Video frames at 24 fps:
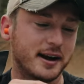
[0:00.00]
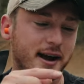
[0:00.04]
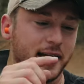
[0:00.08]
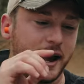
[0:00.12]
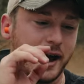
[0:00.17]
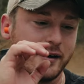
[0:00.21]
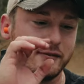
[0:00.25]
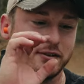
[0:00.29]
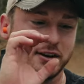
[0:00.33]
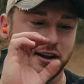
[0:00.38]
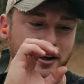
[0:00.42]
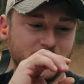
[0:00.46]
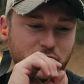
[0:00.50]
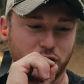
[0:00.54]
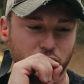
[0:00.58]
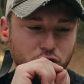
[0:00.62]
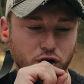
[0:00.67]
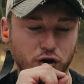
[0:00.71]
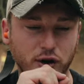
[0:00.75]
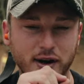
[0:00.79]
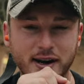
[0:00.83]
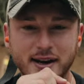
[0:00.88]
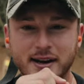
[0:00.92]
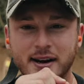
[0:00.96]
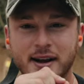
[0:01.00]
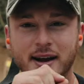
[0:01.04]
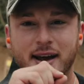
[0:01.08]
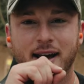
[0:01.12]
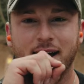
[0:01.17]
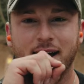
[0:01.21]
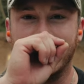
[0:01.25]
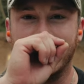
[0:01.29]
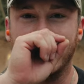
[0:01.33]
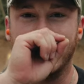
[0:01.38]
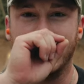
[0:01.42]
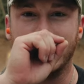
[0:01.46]
I have it in green
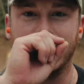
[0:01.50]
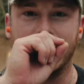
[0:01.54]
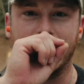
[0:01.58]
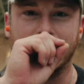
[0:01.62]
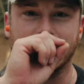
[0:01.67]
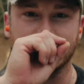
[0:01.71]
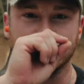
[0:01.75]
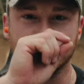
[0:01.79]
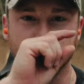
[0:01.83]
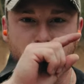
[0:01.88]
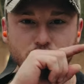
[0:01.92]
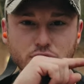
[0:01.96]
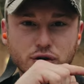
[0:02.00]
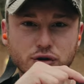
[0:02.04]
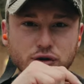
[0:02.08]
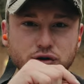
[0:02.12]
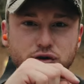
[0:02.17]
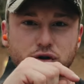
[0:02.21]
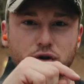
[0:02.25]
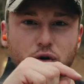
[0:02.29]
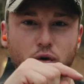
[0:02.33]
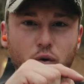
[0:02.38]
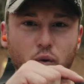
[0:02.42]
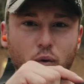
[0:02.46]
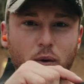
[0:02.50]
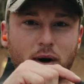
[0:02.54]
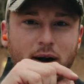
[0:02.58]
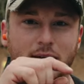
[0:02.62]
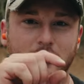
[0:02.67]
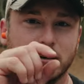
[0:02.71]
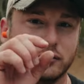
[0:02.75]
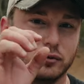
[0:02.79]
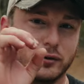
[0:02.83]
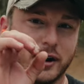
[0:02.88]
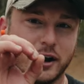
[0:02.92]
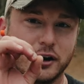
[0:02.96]
and I can choose
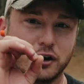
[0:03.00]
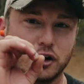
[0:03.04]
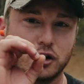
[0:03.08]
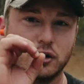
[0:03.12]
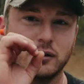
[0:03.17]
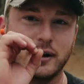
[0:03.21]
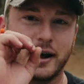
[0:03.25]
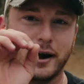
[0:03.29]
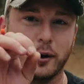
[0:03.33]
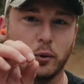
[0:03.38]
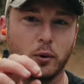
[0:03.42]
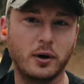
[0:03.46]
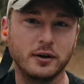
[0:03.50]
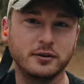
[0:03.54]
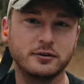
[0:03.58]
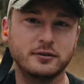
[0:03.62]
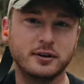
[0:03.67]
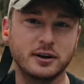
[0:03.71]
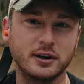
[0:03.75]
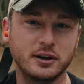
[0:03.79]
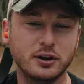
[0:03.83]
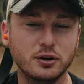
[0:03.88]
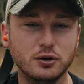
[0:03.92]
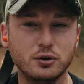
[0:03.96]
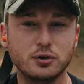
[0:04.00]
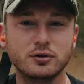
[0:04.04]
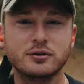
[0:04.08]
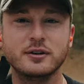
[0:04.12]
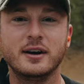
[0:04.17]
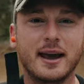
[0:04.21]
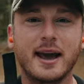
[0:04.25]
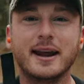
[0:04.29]
what reticle I want to use.